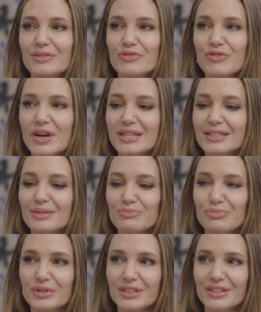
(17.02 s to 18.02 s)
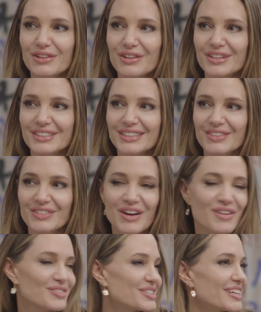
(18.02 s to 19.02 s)
friend and brilliant artist have a
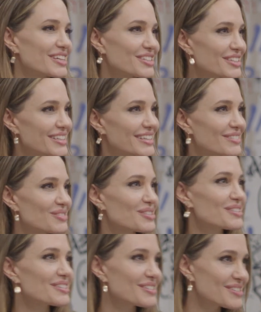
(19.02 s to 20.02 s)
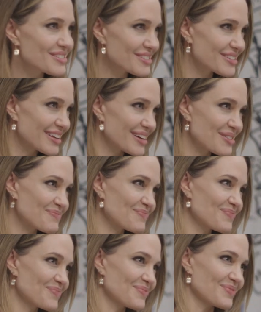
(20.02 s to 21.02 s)
conversation. And
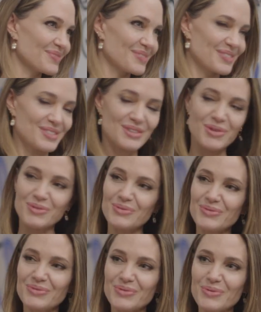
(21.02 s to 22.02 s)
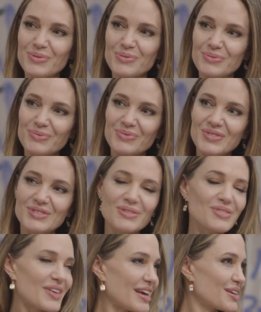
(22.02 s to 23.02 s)
so
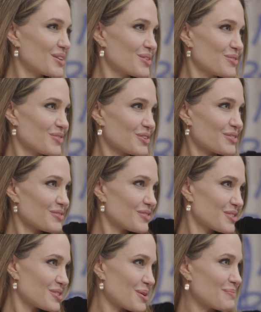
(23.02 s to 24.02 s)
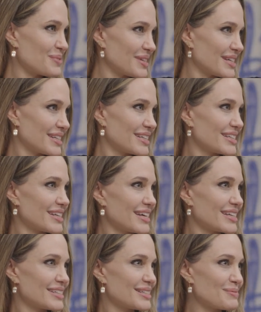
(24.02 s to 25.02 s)
thank you for jumping in
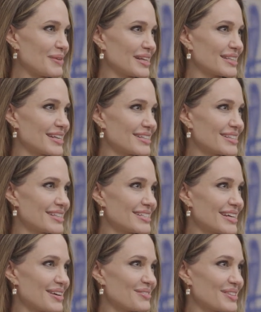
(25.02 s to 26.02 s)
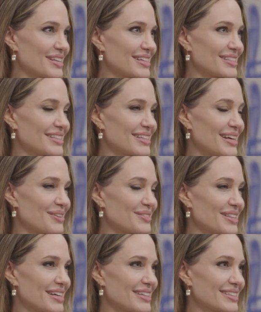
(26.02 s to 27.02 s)
and spending the day with us and the night
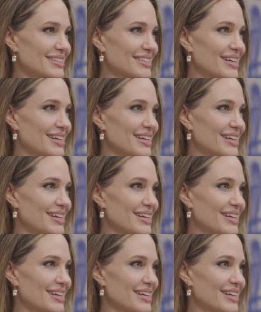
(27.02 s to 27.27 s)
with us.